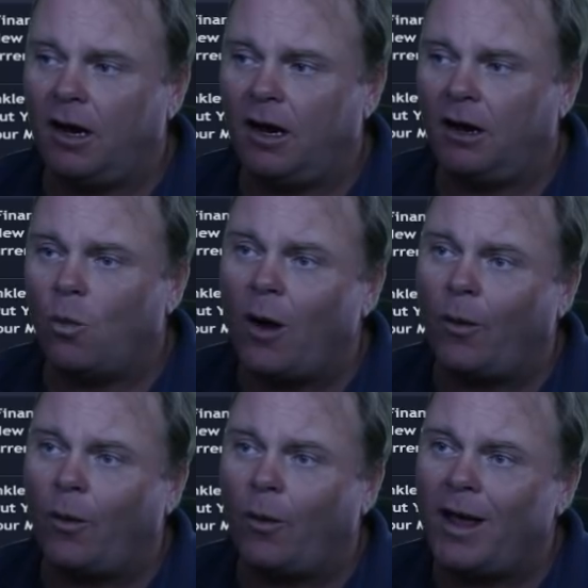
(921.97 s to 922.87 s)
where we
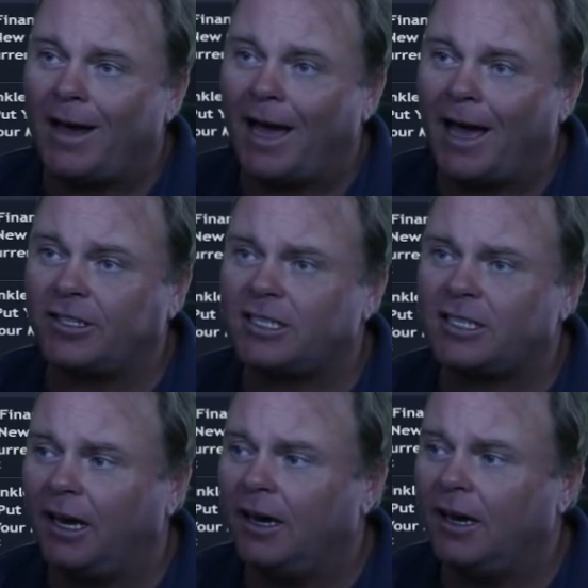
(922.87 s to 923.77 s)
are. As I say,
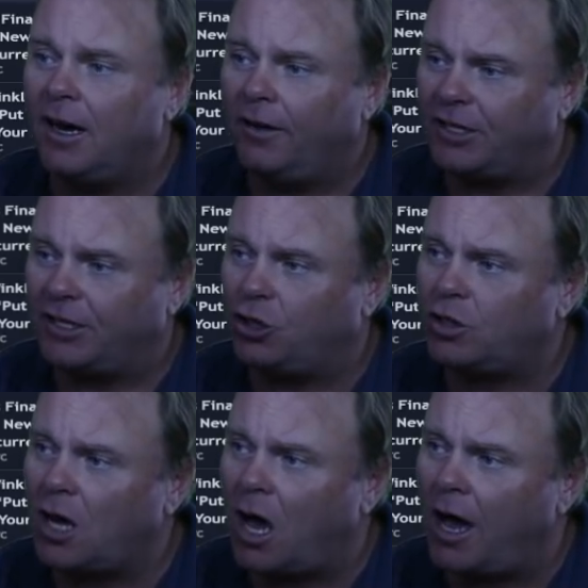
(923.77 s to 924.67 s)
there's two
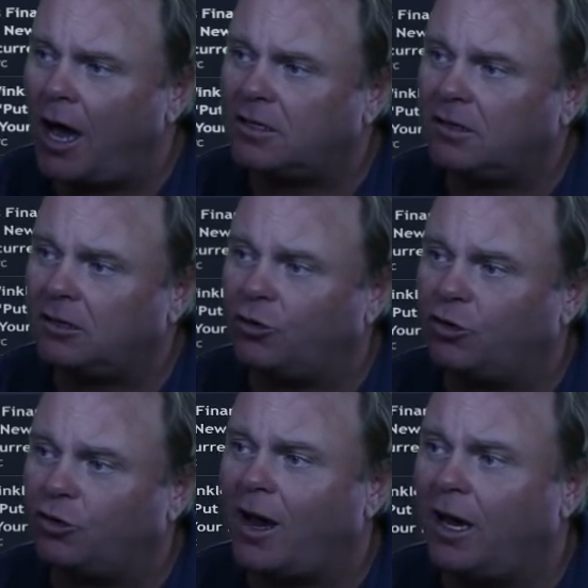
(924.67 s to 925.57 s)
sides to a
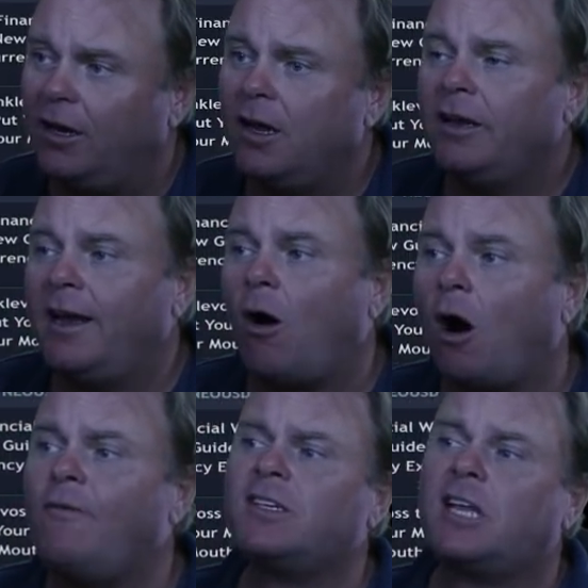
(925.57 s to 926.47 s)
trade. Now,
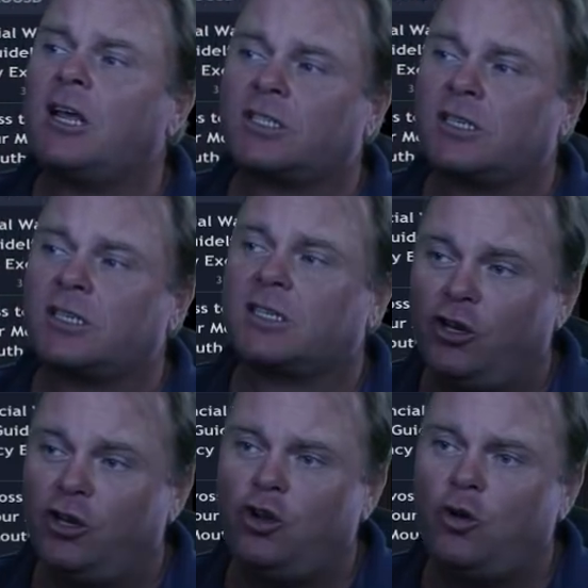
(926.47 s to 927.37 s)
obviously, we're starting a
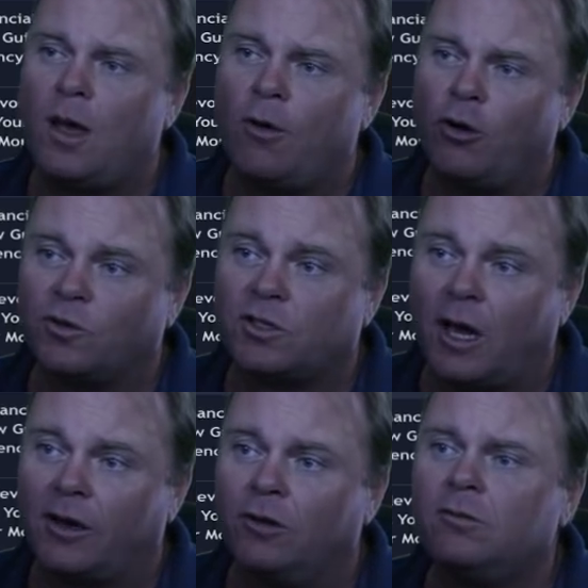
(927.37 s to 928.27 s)
new emotional
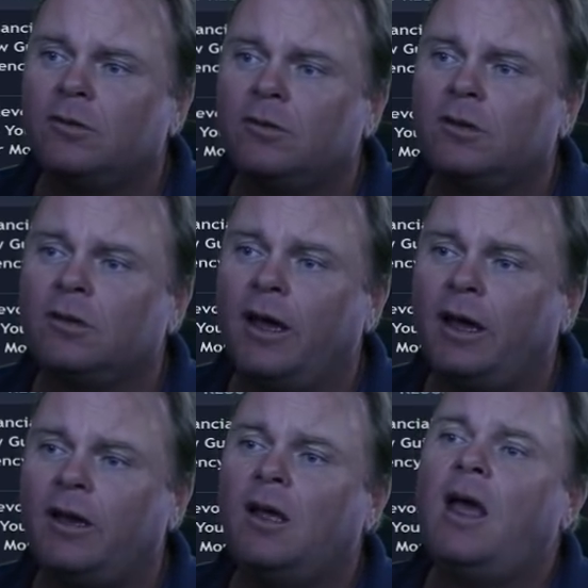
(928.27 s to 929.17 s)
cycle, right?
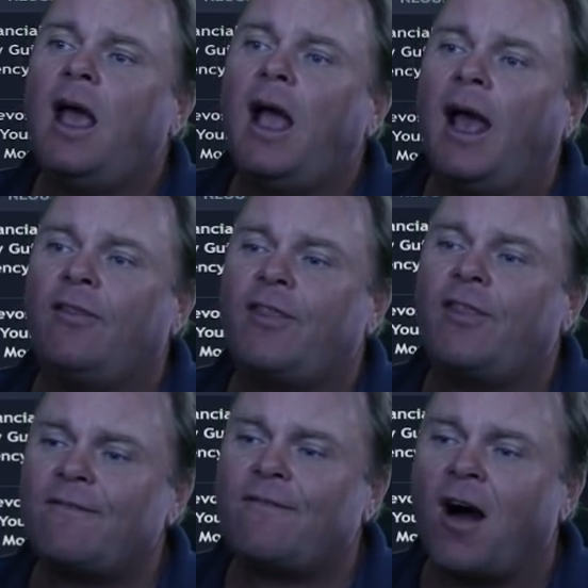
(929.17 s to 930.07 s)
And that
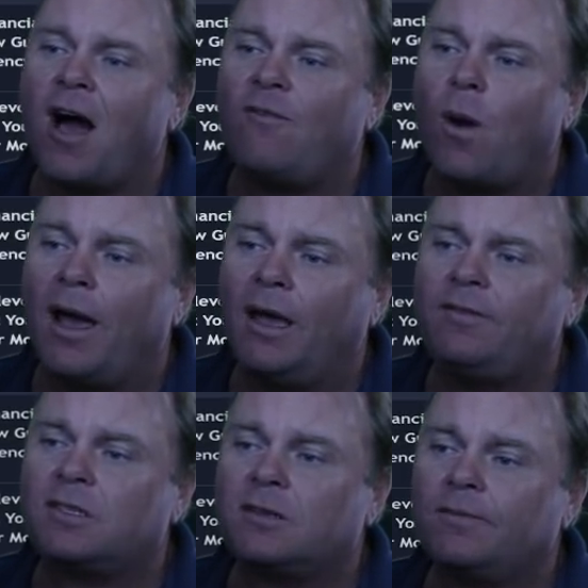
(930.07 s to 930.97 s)
5
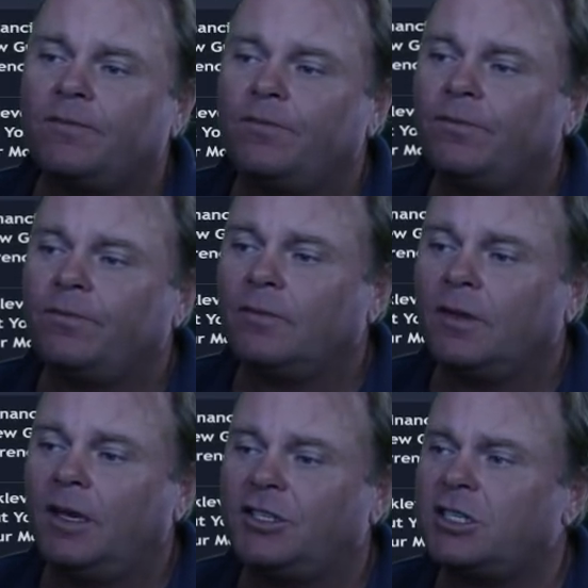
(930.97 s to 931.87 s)
waves
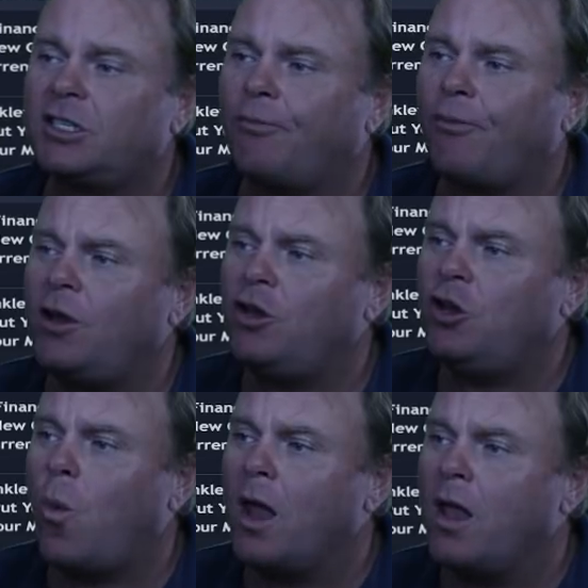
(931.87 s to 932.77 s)
is just a brand new one.